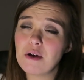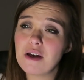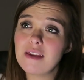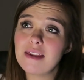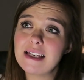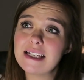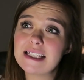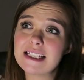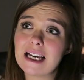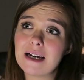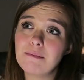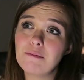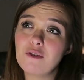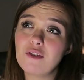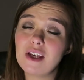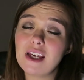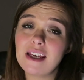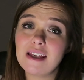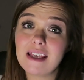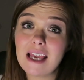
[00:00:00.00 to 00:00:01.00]
But at this time
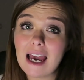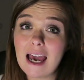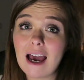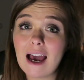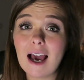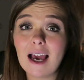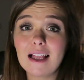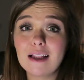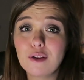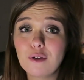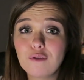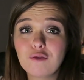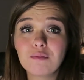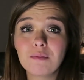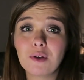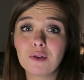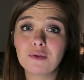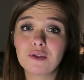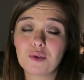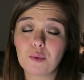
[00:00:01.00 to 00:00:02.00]
of year, yeah, I love
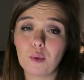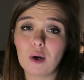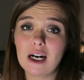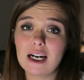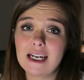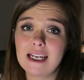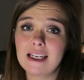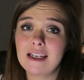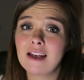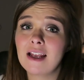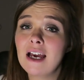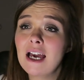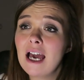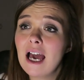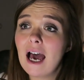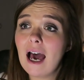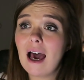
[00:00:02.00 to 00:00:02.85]
mulled wine,